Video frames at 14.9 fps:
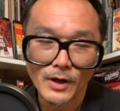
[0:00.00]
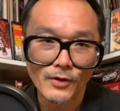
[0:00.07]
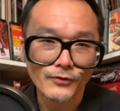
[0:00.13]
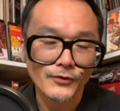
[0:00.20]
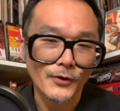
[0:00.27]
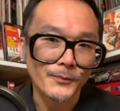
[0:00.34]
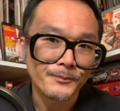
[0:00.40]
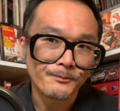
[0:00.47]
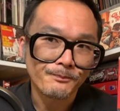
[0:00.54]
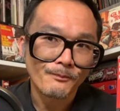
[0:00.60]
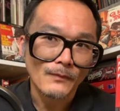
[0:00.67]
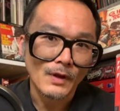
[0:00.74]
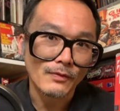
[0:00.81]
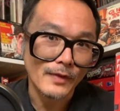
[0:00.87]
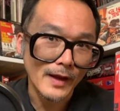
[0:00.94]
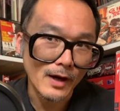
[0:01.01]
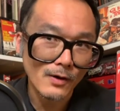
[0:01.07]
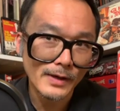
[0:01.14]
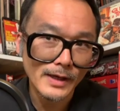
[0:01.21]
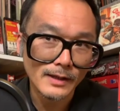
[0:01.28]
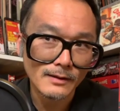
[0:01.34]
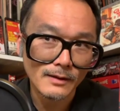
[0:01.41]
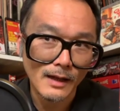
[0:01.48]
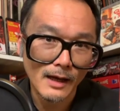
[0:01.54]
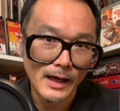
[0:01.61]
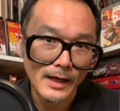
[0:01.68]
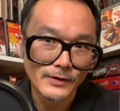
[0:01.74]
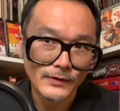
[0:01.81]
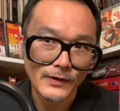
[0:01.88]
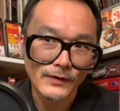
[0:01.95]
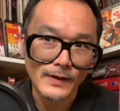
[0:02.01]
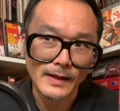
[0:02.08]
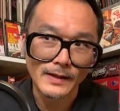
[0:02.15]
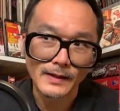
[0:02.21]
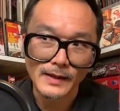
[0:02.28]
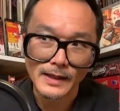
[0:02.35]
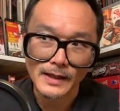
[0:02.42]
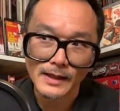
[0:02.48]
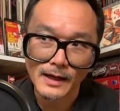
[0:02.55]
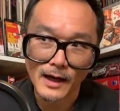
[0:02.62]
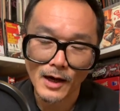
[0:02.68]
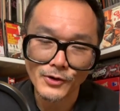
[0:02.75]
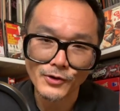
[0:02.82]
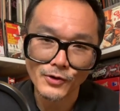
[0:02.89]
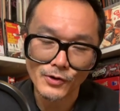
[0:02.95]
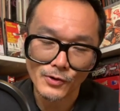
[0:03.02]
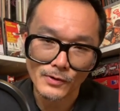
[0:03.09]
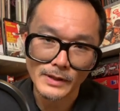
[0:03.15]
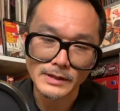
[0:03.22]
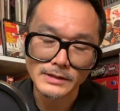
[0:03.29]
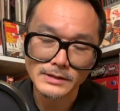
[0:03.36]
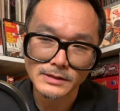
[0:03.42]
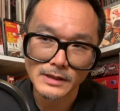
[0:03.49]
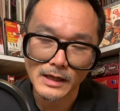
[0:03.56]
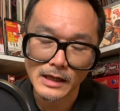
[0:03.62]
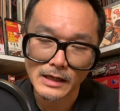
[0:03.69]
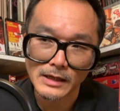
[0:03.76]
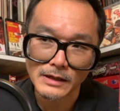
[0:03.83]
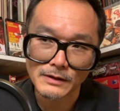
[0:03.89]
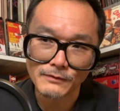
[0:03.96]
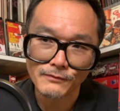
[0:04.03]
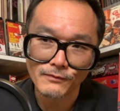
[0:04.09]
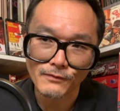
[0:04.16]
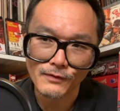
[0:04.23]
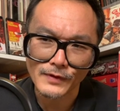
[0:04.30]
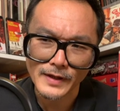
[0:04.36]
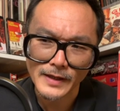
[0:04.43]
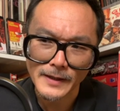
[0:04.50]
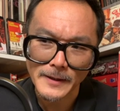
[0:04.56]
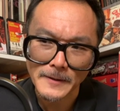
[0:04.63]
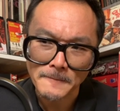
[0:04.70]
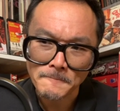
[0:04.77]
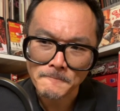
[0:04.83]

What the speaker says: So therein lies, I think, the undercurrent of the